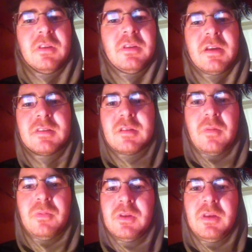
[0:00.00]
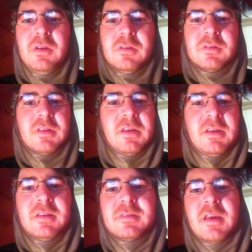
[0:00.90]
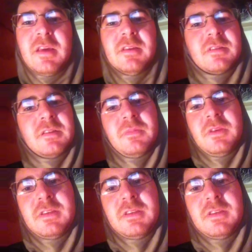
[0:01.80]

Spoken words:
In the next couple of years, the NSA is going to